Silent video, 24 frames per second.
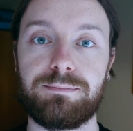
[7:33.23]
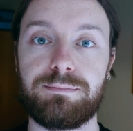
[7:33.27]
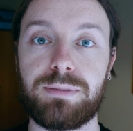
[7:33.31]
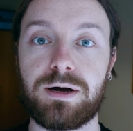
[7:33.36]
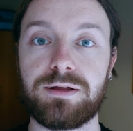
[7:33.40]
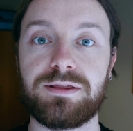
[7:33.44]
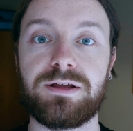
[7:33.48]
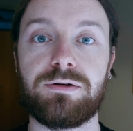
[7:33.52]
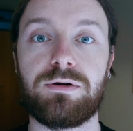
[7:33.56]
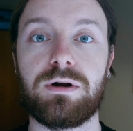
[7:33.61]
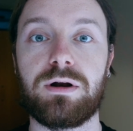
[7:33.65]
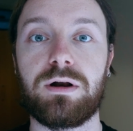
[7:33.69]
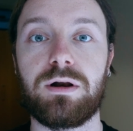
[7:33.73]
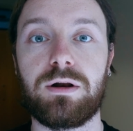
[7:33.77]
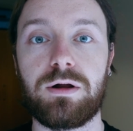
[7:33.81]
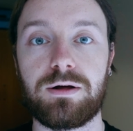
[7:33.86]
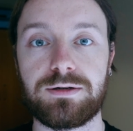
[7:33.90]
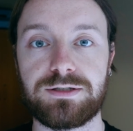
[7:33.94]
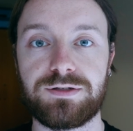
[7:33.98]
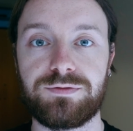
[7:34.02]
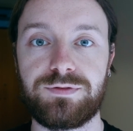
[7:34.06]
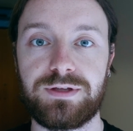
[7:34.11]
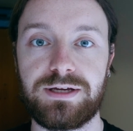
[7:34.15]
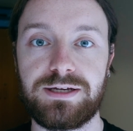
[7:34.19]
But there are
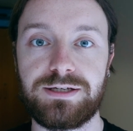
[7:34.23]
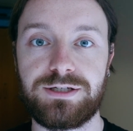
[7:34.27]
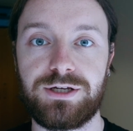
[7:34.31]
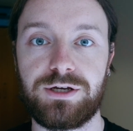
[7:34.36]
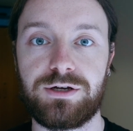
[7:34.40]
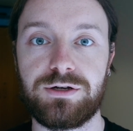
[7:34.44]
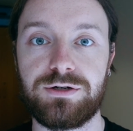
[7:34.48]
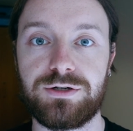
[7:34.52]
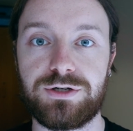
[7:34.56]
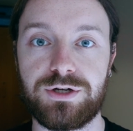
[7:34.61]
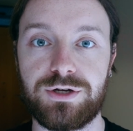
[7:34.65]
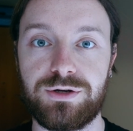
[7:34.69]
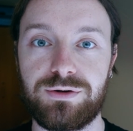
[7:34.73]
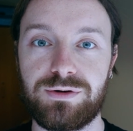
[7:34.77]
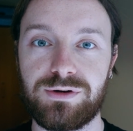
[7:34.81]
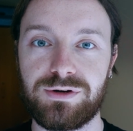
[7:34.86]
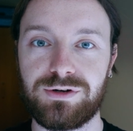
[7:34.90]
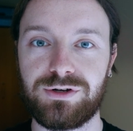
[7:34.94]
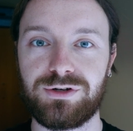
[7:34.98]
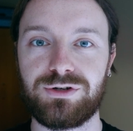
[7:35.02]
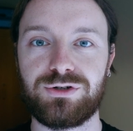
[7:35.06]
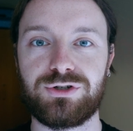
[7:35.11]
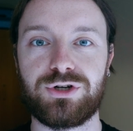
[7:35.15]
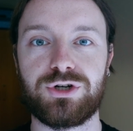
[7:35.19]
lots of things you can do
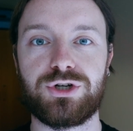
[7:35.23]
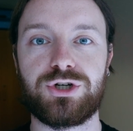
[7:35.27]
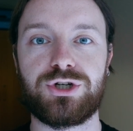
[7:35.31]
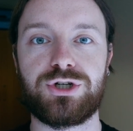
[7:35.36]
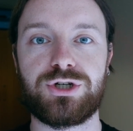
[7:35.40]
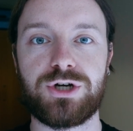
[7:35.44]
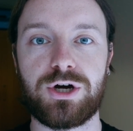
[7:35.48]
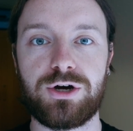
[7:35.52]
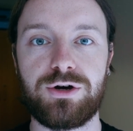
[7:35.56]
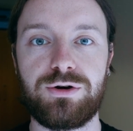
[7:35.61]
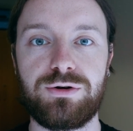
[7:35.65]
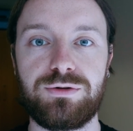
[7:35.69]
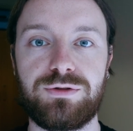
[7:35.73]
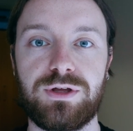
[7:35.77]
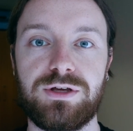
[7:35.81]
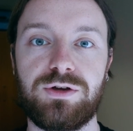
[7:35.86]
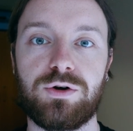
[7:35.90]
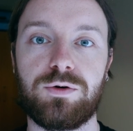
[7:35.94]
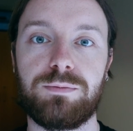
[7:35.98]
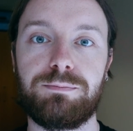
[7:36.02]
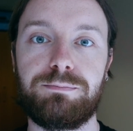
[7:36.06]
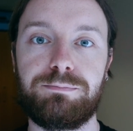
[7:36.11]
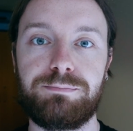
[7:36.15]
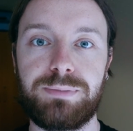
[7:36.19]
to show that
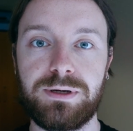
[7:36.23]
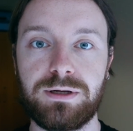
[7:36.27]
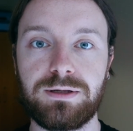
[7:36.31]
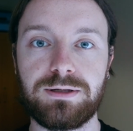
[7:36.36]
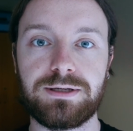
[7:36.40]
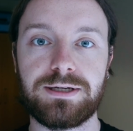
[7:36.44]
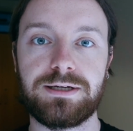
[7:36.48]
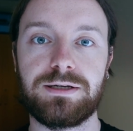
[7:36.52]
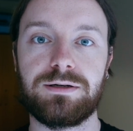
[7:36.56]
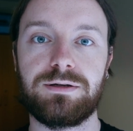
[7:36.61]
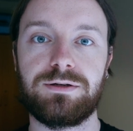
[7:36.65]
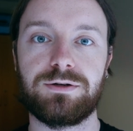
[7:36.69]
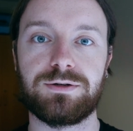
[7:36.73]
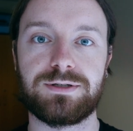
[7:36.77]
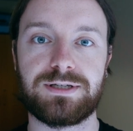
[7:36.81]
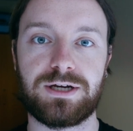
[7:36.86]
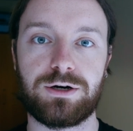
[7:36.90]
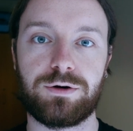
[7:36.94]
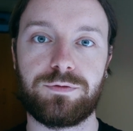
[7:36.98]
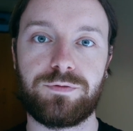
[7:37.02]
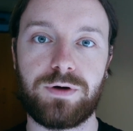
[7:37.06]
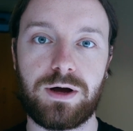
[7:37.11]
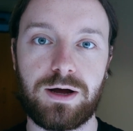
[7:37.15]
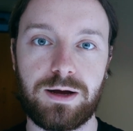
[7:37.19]
you're building
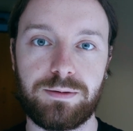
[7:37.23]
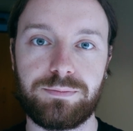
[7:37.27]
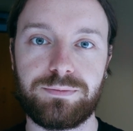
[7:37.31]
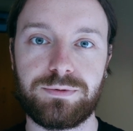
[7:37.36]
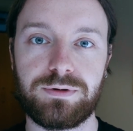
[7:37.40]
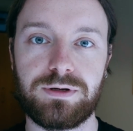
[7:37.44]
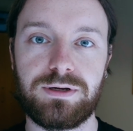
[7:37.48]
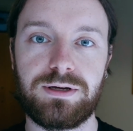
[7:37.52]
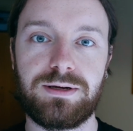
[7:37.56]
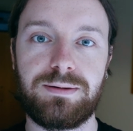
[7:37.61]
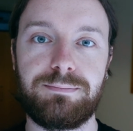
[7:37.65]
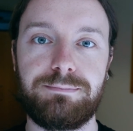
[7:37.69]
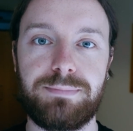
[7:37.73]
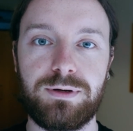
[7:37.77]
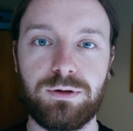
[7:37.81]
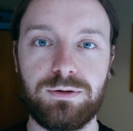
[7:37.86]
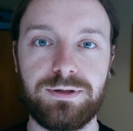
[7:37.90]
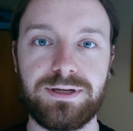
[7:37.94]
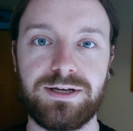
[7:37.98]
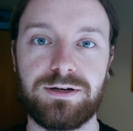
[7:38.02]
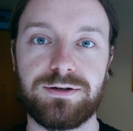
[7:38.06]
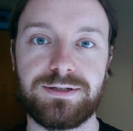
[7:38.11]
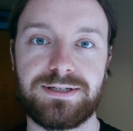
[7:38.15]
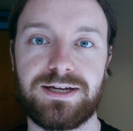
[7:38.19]
yourself up,
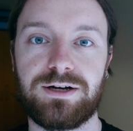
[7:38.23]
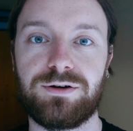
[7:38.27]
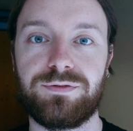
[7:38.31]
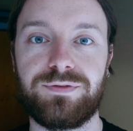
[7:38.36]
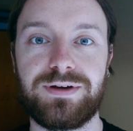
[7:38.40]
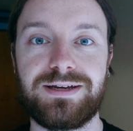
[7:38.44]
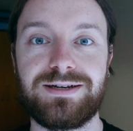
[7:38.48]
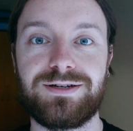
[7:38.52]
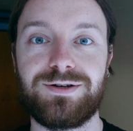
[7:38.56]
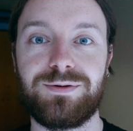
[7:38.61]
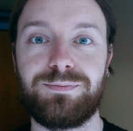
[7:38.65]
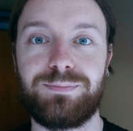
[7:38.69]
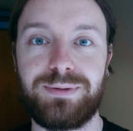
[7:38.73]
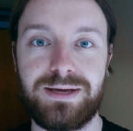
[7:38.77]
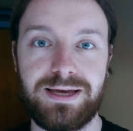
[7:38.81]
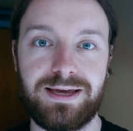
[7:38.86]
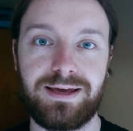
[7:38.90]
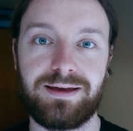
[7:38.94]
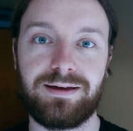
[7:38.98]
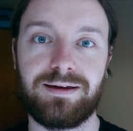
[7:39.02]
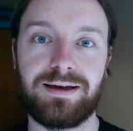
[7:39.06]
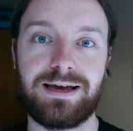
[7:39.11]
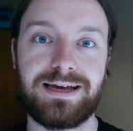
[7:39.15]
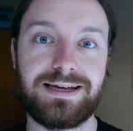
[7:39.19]
building yourself into
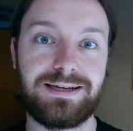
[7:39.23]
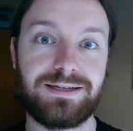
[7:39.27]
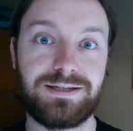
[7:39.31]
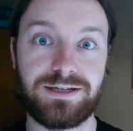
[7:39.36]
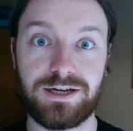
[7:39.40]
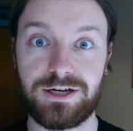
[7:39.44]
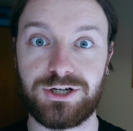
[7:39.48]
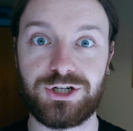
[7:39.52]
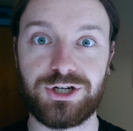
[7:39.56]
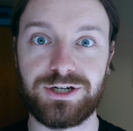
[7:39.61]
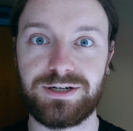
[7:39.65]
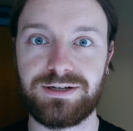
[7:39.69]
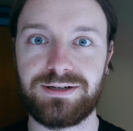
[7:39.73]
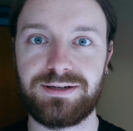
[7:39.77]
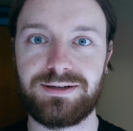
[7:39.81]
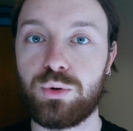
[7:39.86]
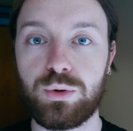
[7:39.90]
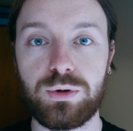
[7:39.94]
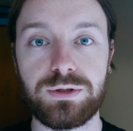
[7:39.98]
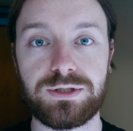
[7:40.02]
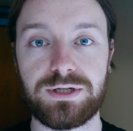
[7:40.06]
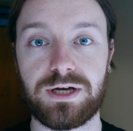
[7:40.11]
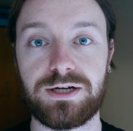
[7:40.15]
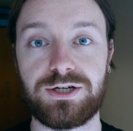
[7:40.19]
being a surgeon.
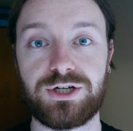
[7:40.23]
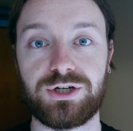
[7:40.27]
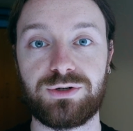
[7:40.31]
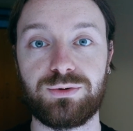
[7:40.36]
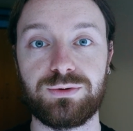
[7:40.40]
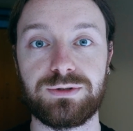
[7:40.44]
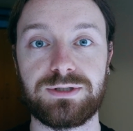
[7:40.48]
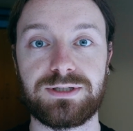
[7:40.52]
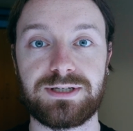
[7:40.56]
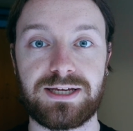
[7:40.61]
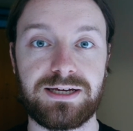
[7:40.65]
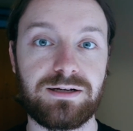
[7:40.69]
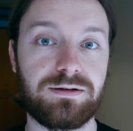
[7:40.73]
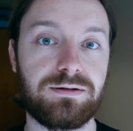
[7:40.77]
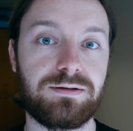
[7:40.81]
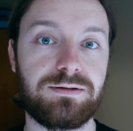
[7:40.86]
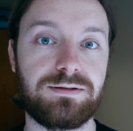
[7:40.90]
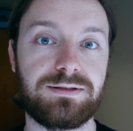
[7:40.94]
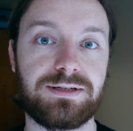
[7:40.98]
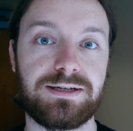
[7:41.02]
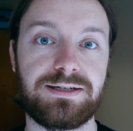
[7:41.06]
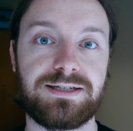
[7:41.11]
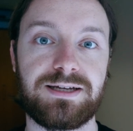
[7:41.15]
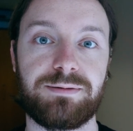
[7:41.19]
Core surgical
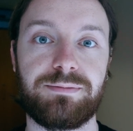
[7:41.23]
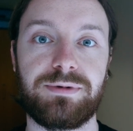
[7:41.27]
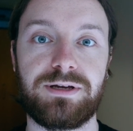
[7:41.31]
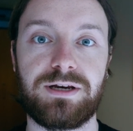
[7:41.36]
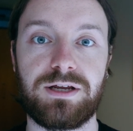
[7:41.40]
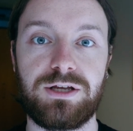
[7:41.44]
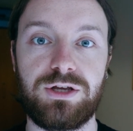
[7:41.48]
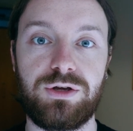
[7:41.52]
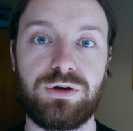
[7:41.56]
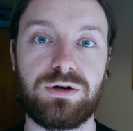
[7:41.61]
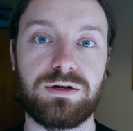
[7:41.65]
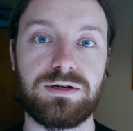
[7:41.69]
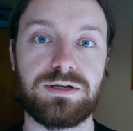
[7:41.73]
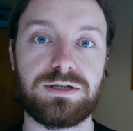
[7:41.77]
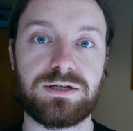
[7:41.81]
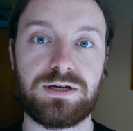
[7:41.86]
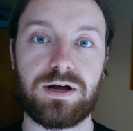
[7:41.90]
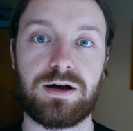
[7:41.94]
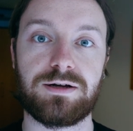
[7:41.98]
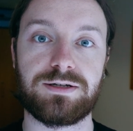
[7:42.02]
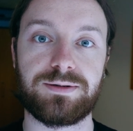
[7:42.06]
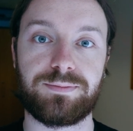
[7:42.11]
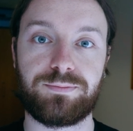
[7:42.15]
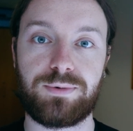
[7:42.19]
skills is something that you can
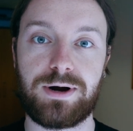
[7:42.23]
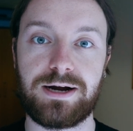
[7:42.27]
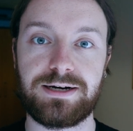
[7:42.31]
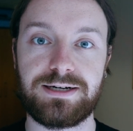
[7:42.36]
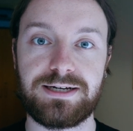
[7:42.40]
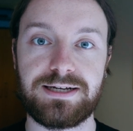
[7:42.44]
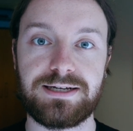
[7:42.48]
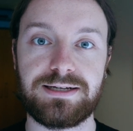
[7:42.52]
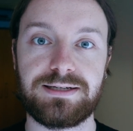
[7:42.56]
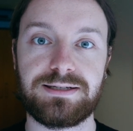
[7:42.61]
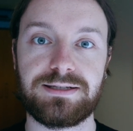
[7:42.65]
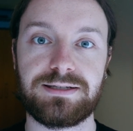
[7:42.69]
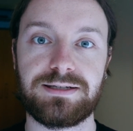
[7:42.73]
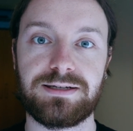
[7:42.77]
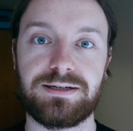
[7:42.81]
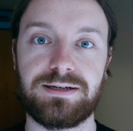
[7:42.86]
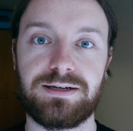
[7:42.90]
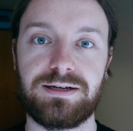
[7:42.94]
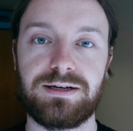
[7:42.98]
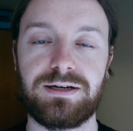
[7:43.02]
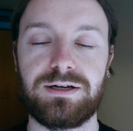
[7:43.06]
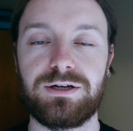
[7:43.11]
start to practice.